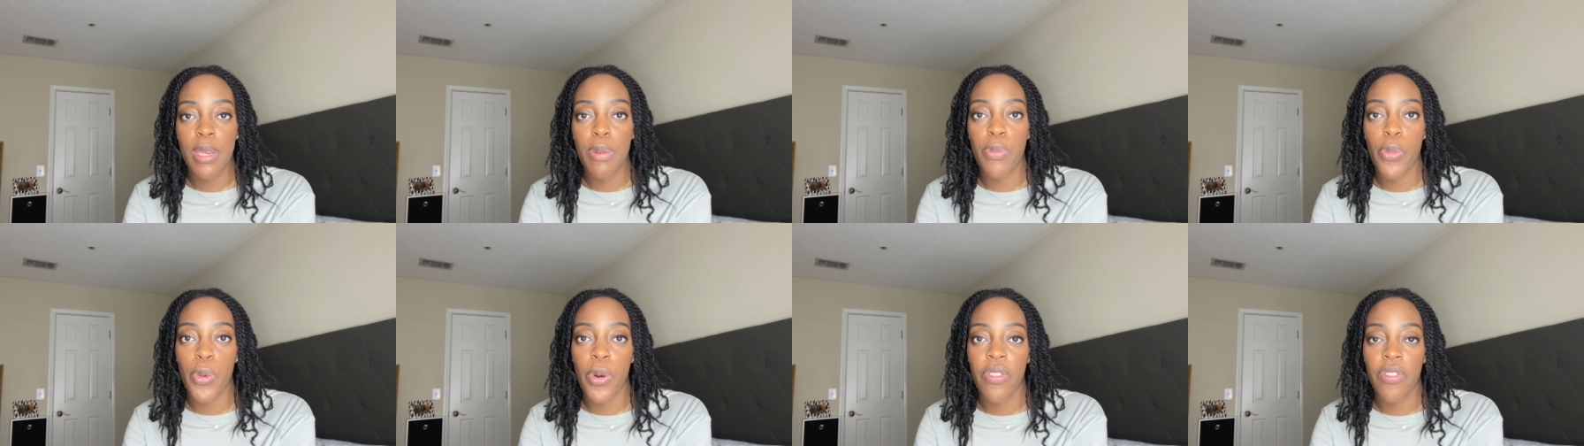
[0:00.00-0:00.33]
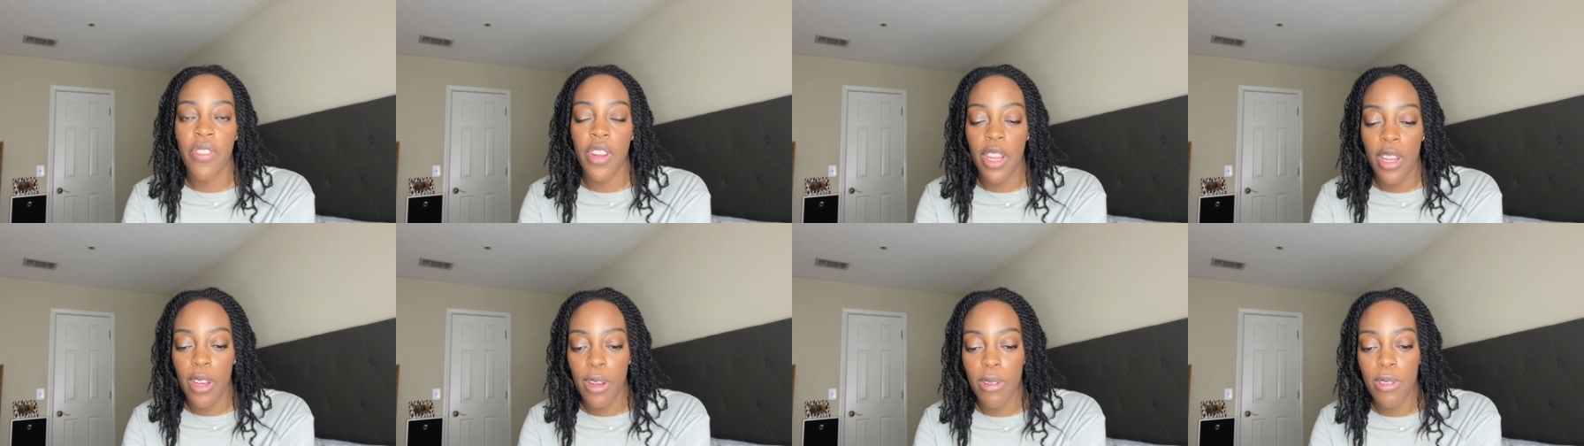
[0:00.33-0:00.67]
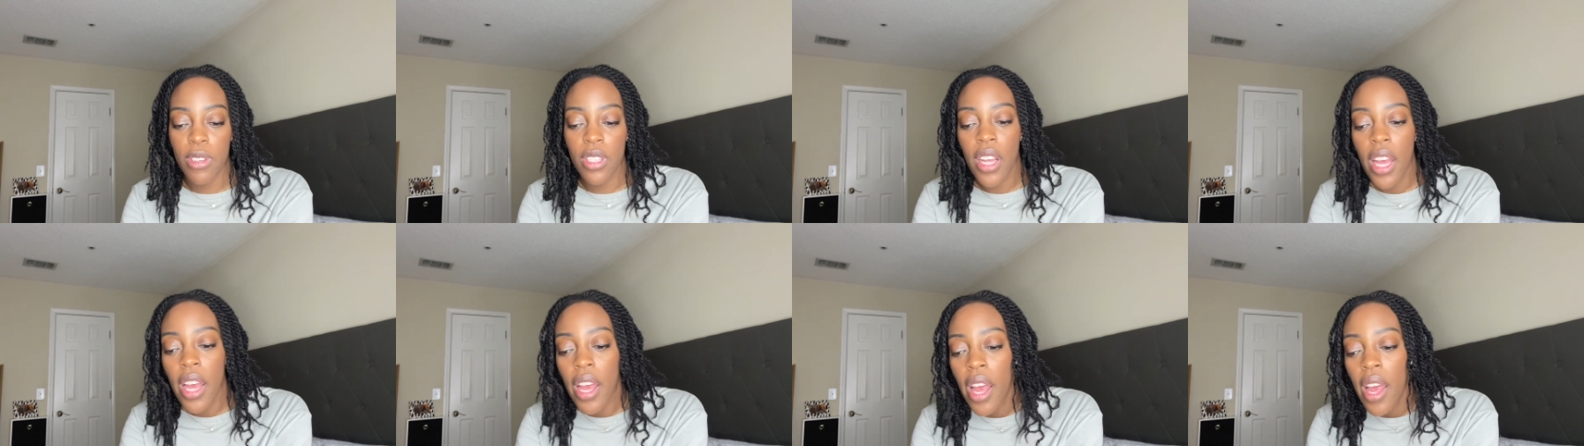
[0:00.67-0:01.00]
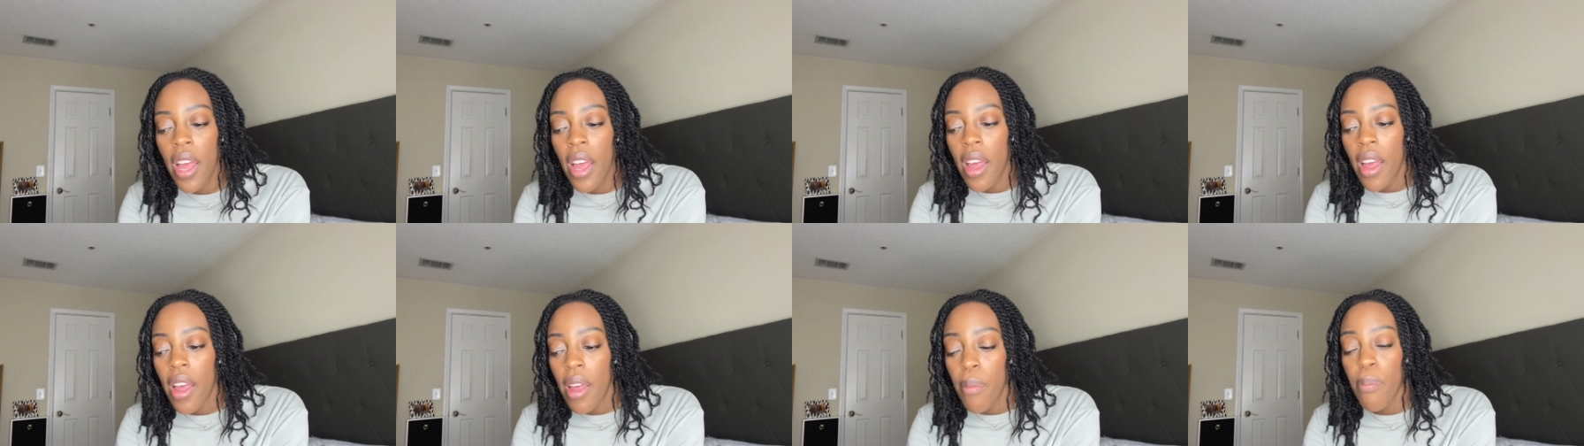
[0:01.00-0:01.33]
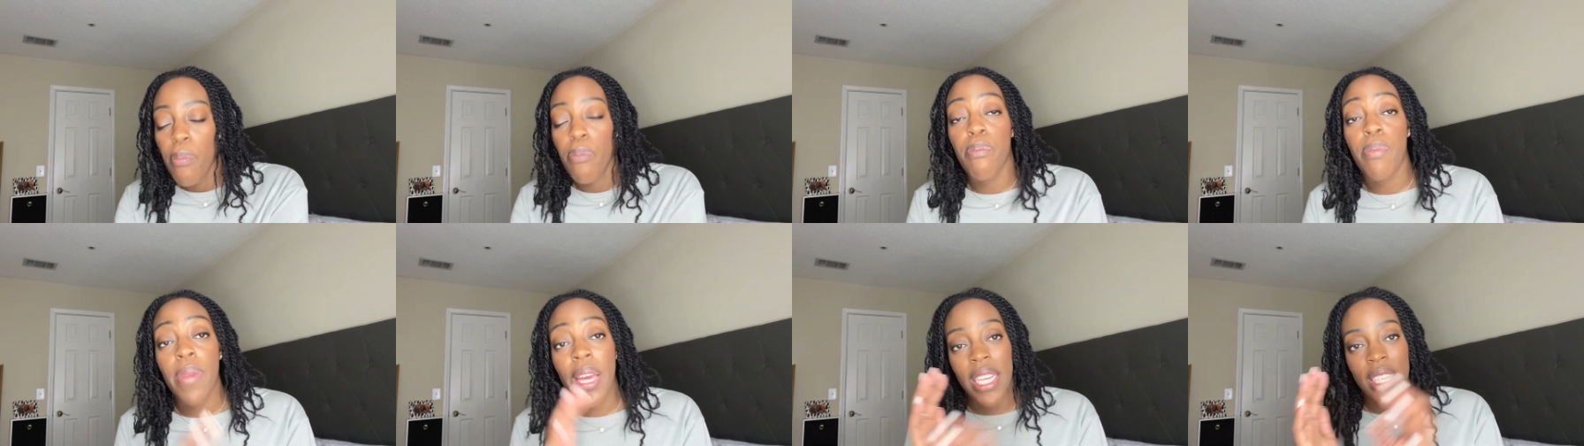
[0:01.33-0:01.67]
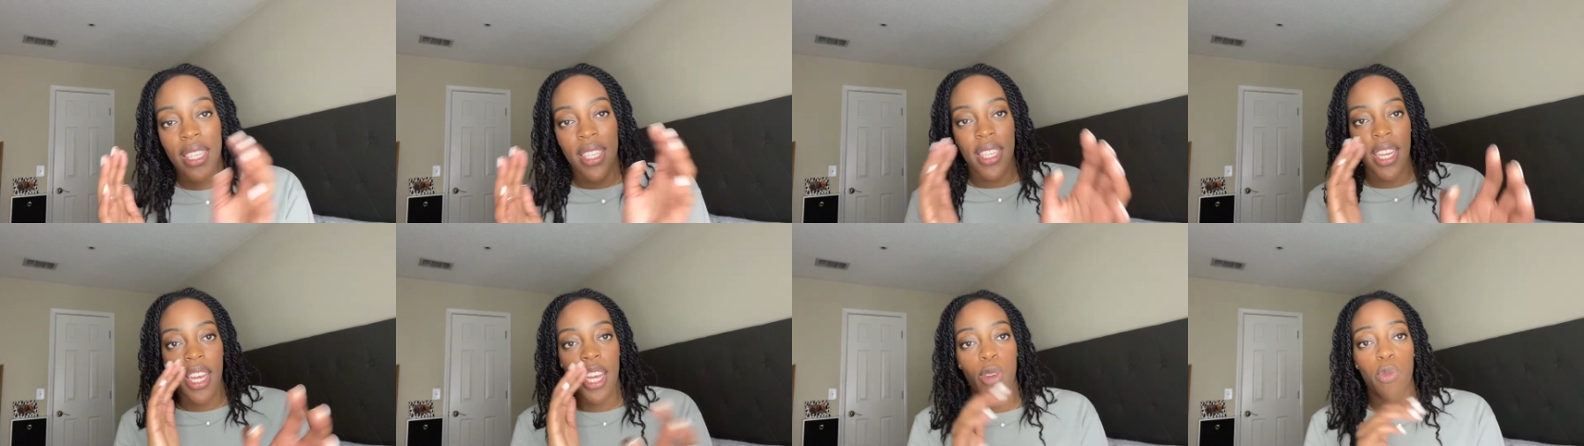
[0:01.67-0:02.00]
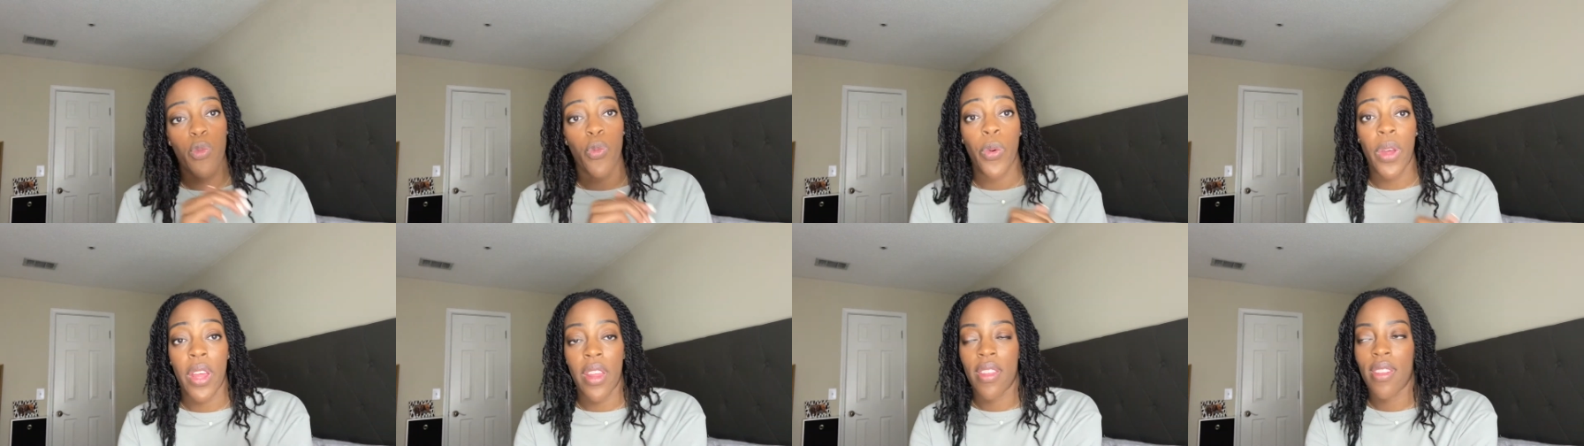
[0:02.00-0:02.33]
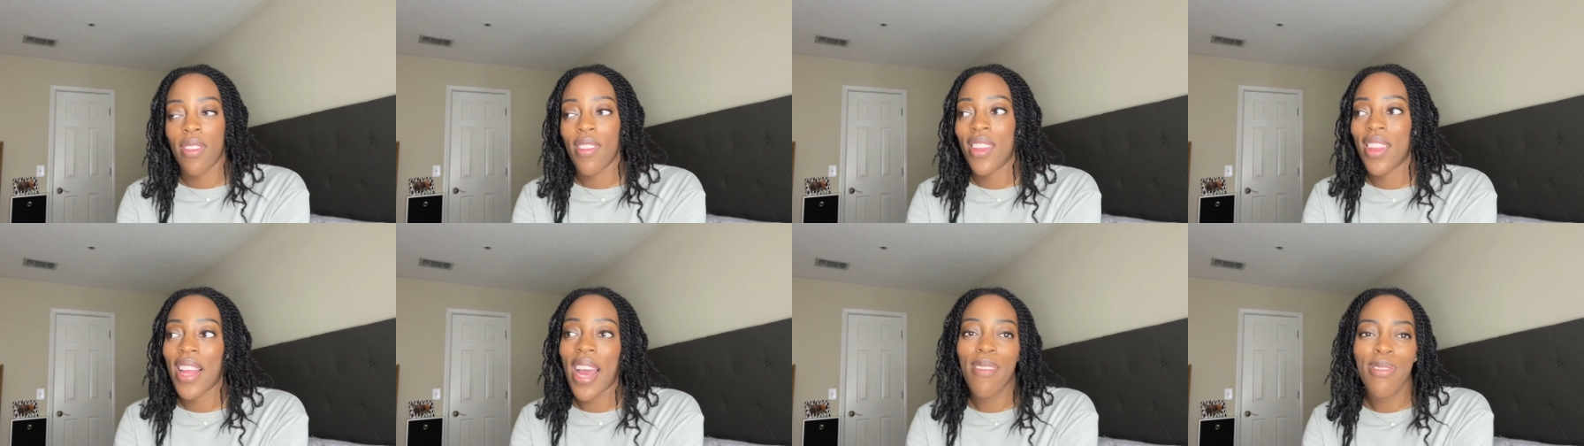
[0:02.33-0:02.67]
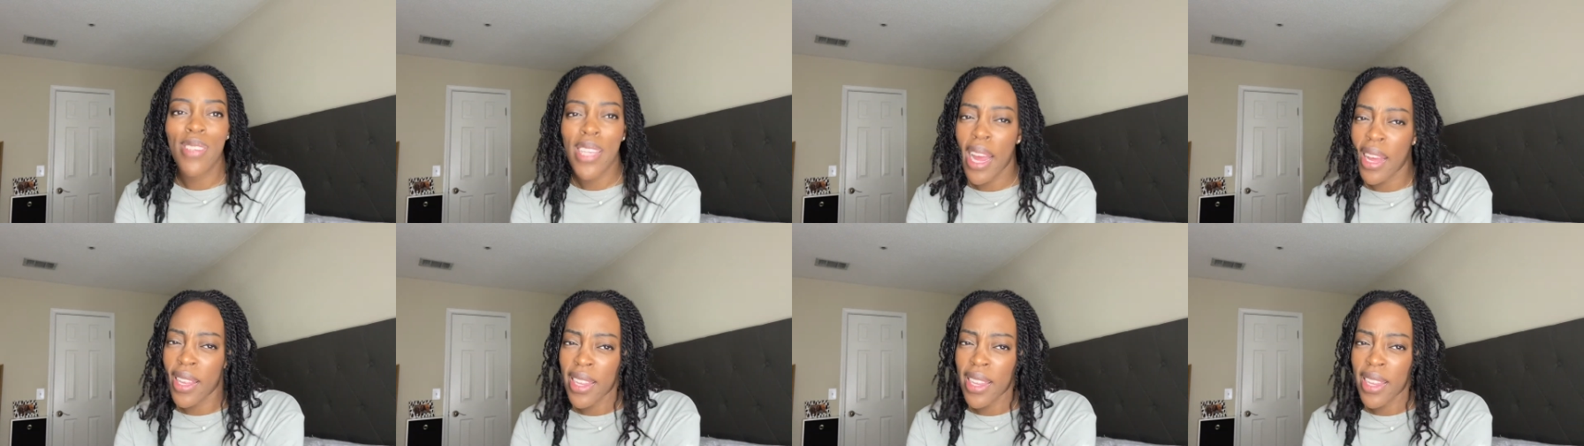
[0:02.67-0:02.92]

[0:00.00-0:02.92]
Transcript: more videos mixed in with lifestyle.